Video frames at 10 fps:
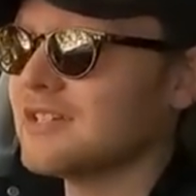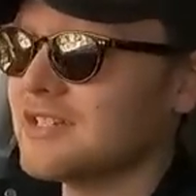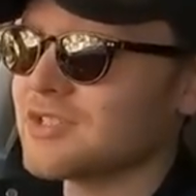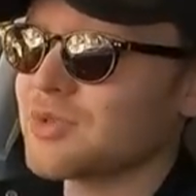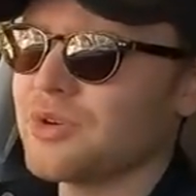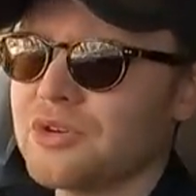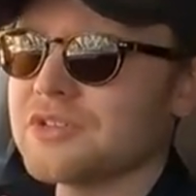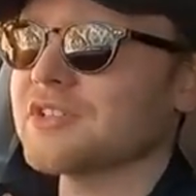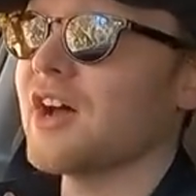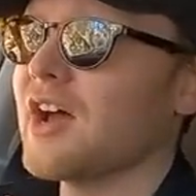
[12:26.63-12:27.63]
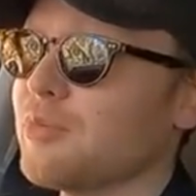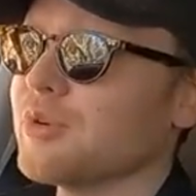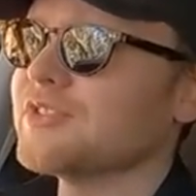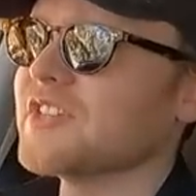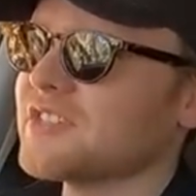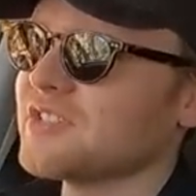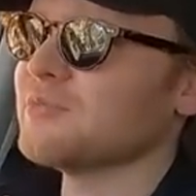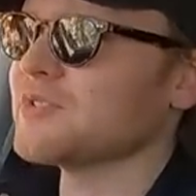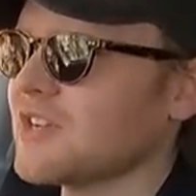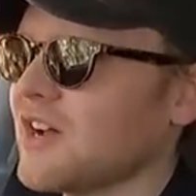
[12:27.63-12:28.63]
in Toyota's hybrid
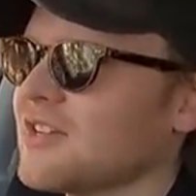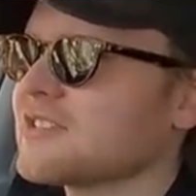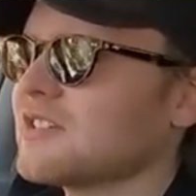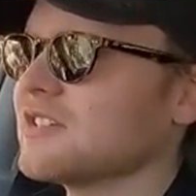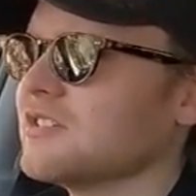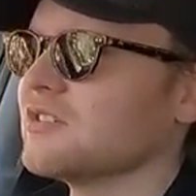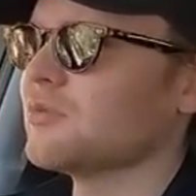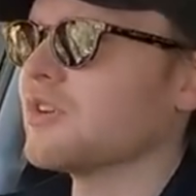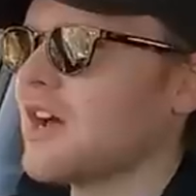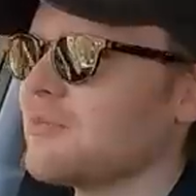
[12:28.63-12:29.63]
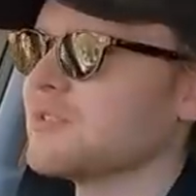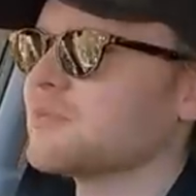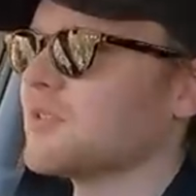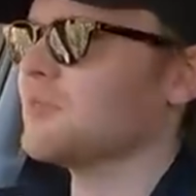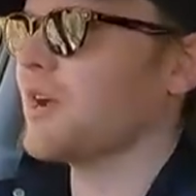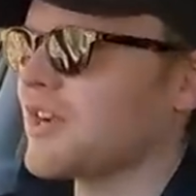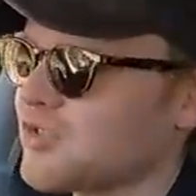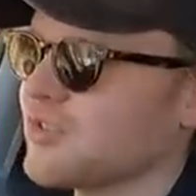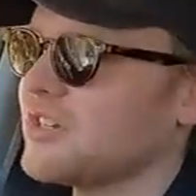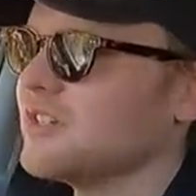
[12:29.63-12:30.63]
systems and asking, what happens when the
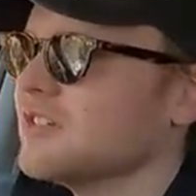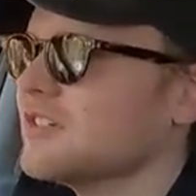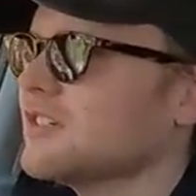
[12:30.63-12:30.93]
battery